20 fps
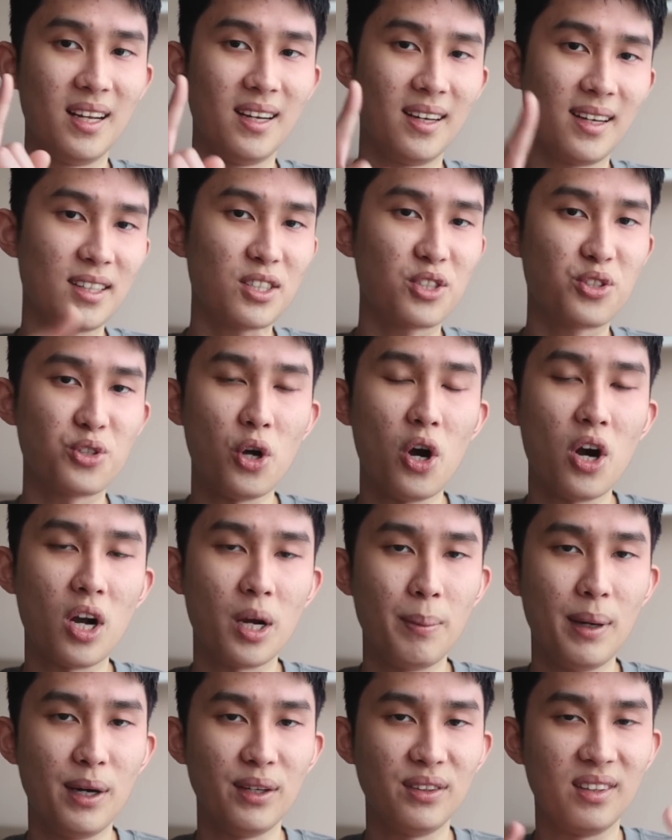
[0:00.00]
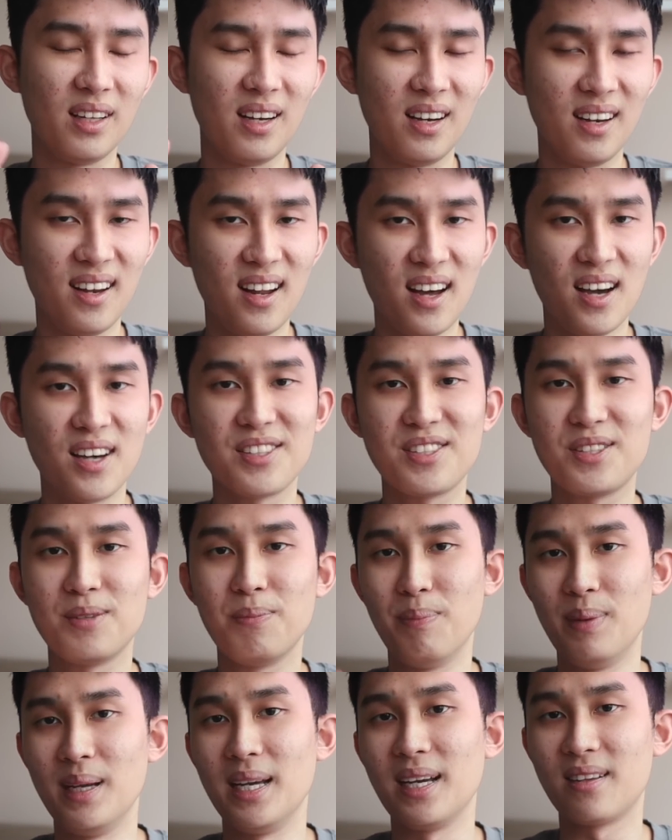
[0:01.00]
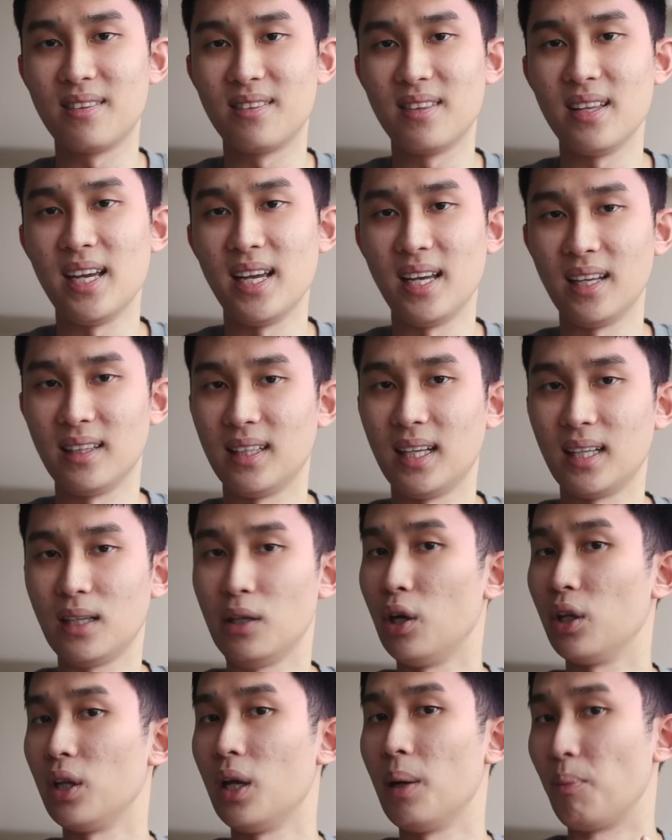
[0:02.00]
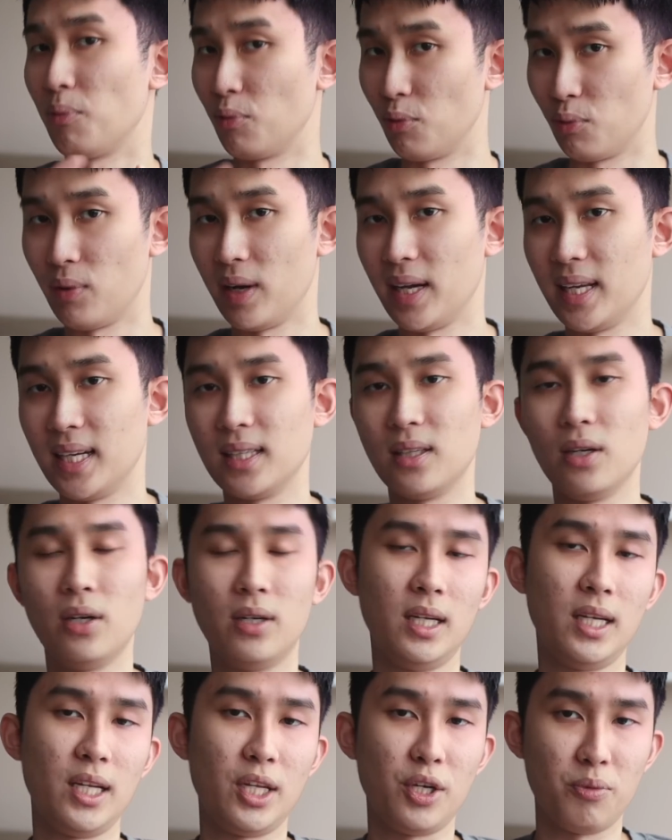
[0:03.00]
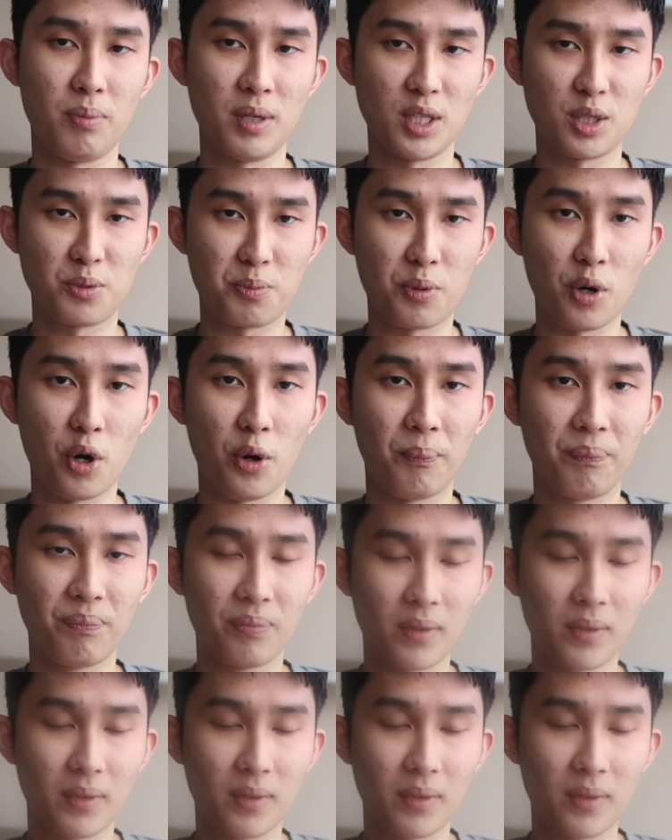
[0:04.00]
let's talk about the last big thing that got upgraded on the NeoBuds Pro,